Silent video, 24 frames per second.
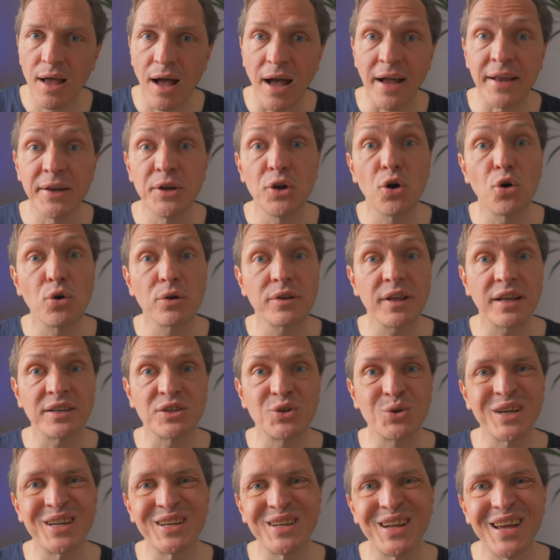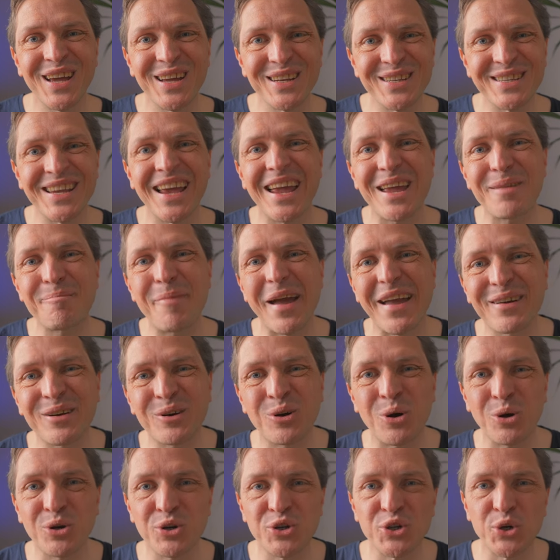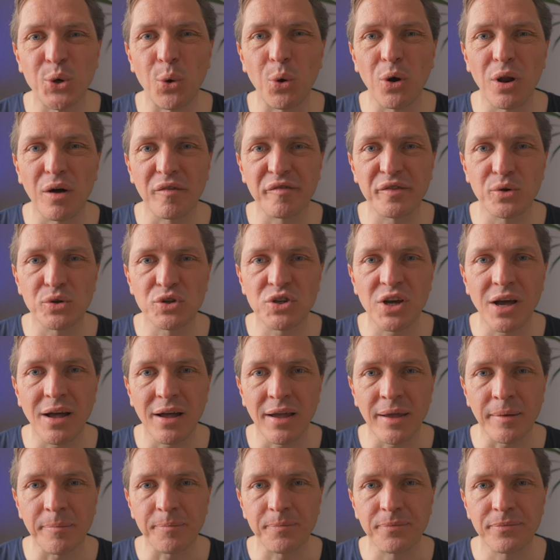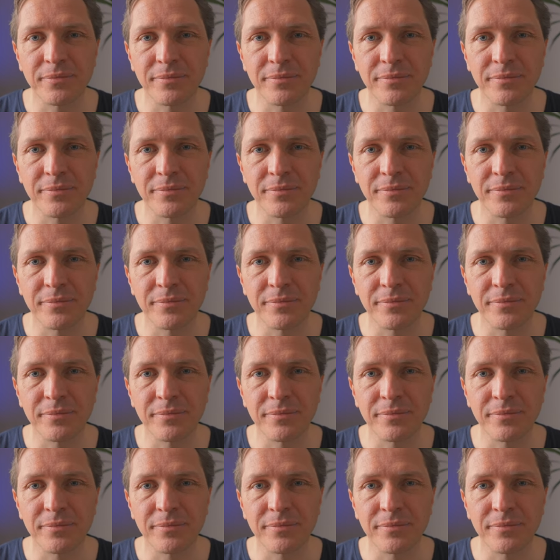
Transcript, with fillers: I know that you can take back control of your time